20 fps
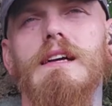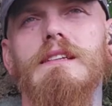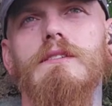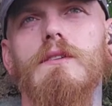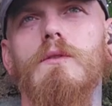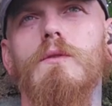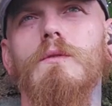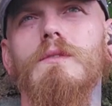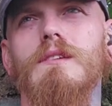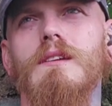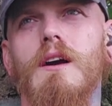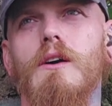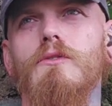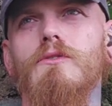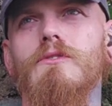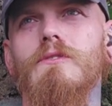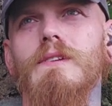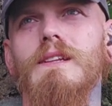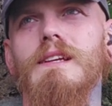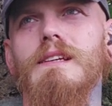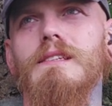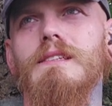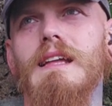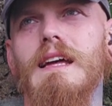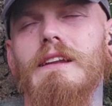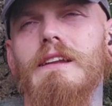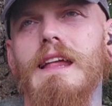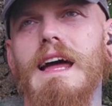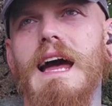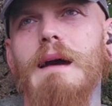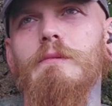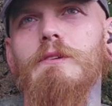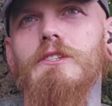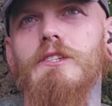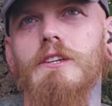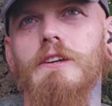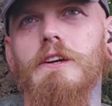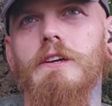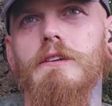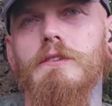as a horticulturalist and an
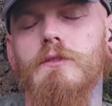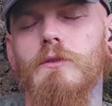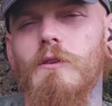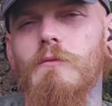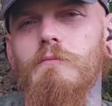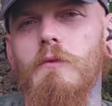amateur sort